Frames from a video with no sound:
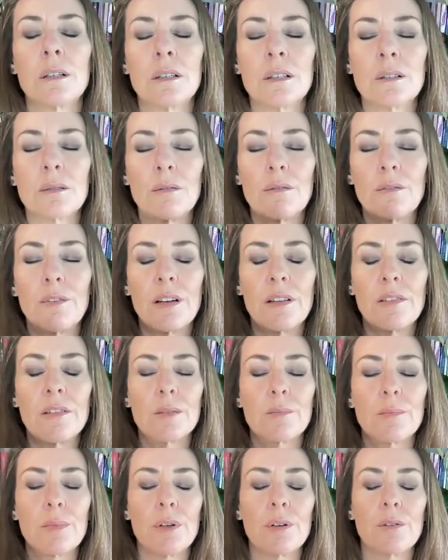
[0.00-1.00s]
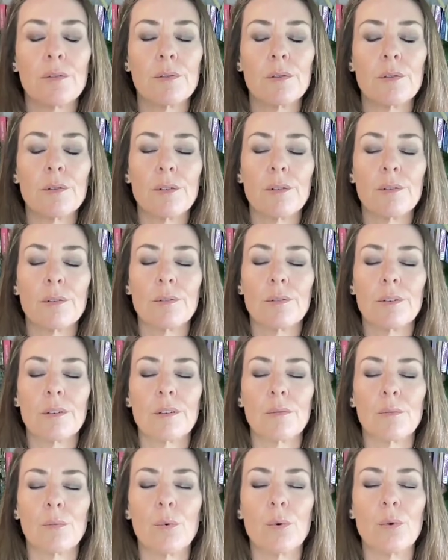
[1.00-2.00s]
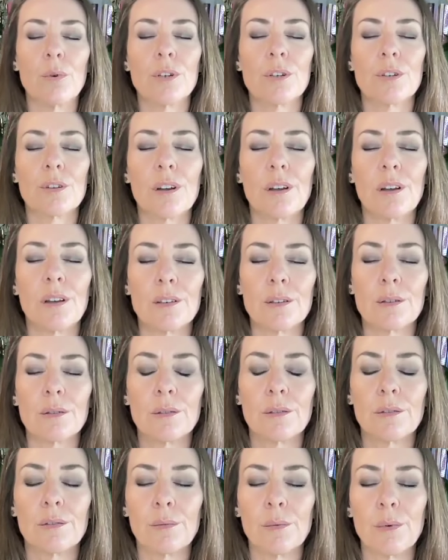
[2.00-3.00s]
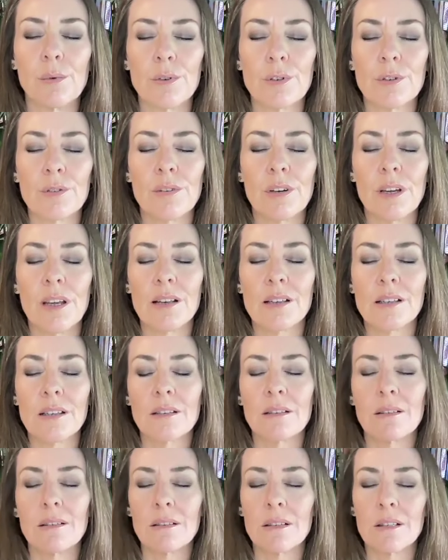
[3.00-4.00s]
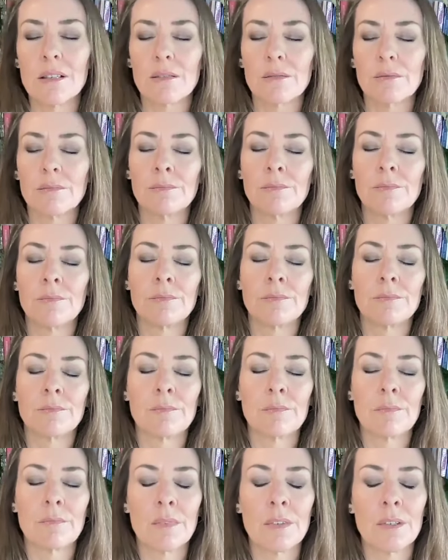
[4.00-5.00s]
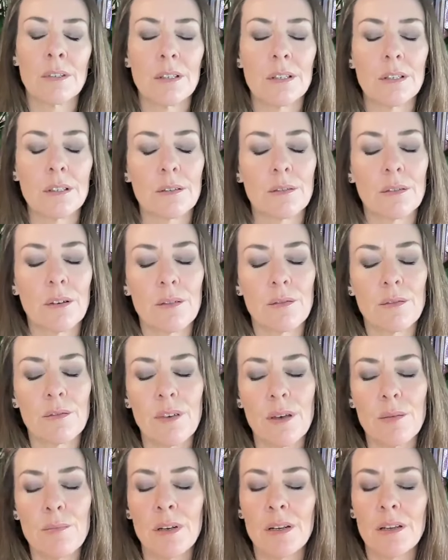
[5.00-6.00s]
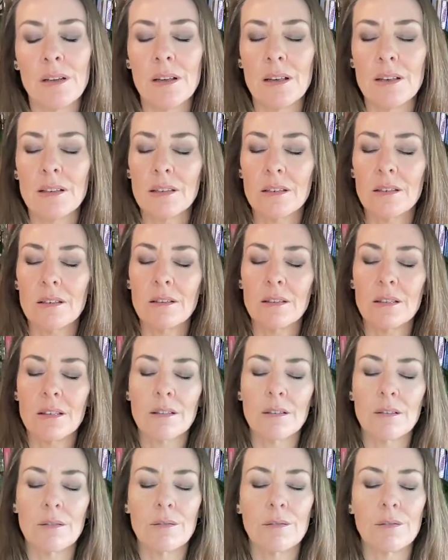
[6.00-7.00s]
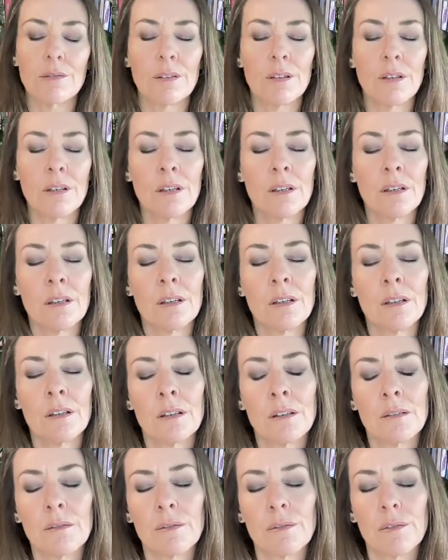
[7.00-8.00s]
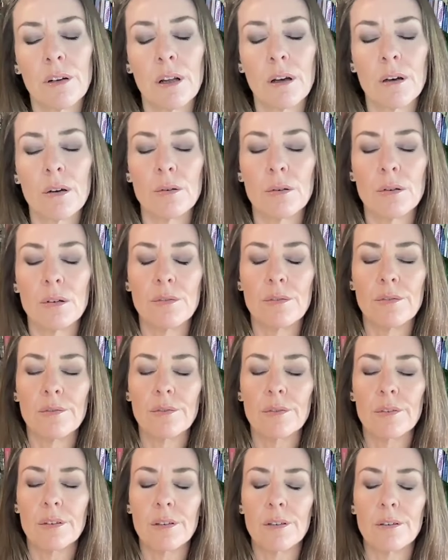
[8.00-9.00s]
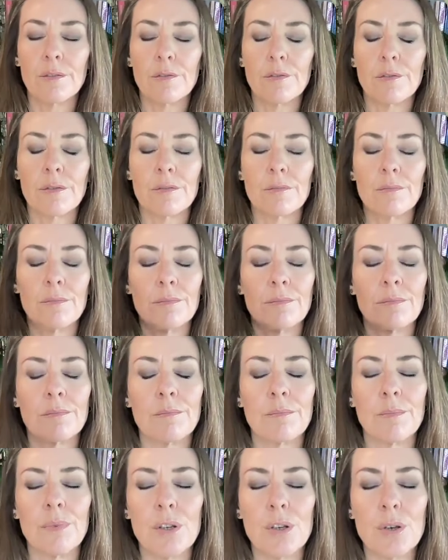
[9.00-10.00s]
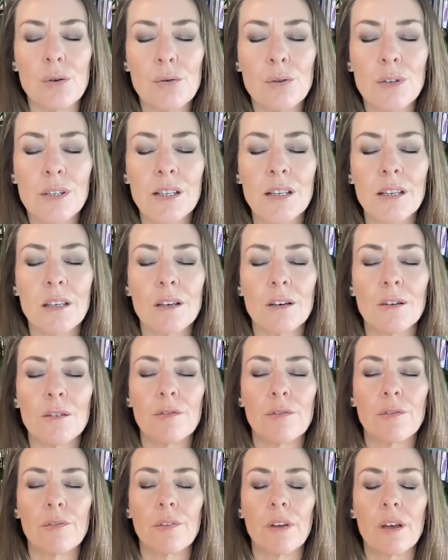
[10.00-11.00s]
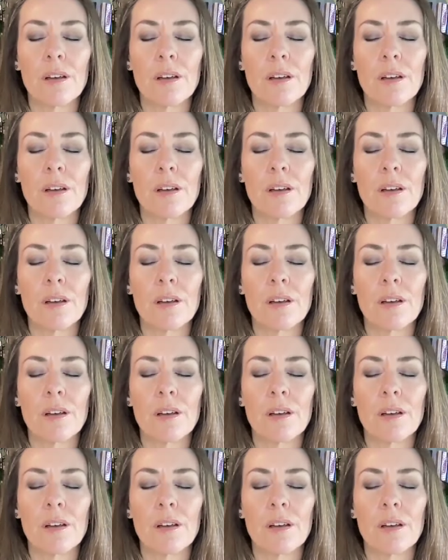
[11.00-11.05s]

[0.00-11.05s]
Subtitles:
So I'm feeling this beautiful water, sort of watery essence, this divine feminine essence of flow, of beauty, of